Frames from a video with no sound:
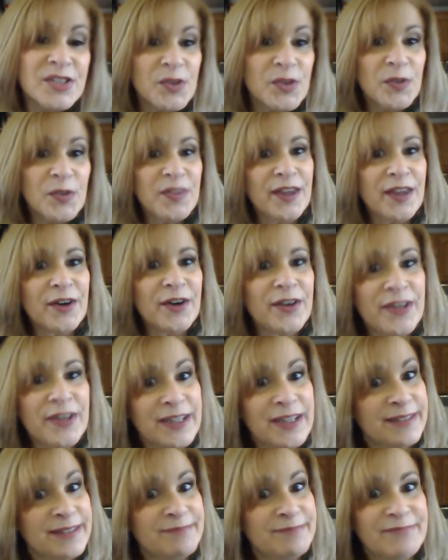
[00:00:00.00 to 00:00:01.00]
there
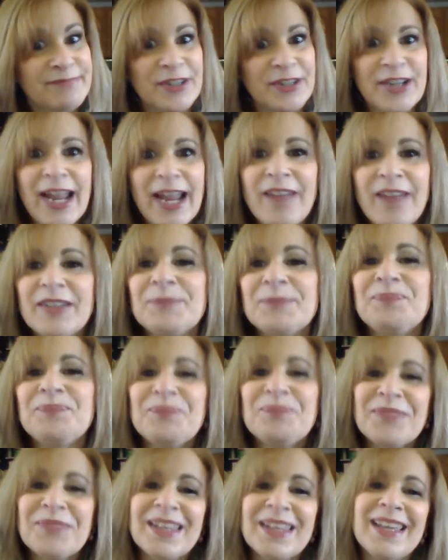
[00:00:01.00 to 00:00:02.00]
you have it.
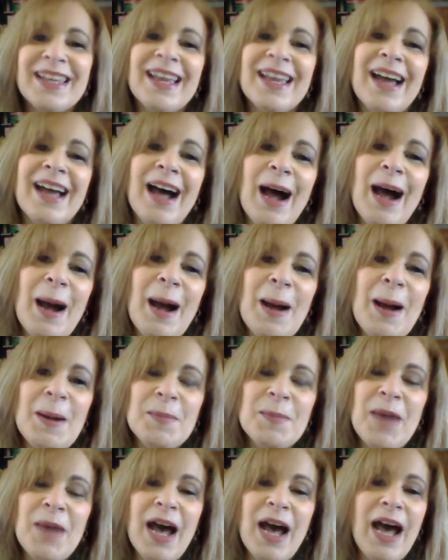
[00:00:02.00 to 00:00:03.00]

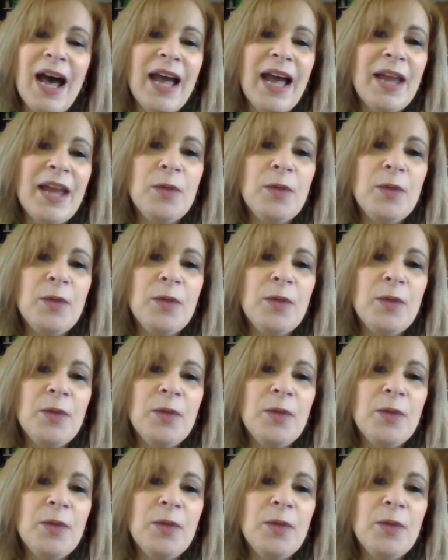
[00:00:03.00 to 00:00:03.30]
I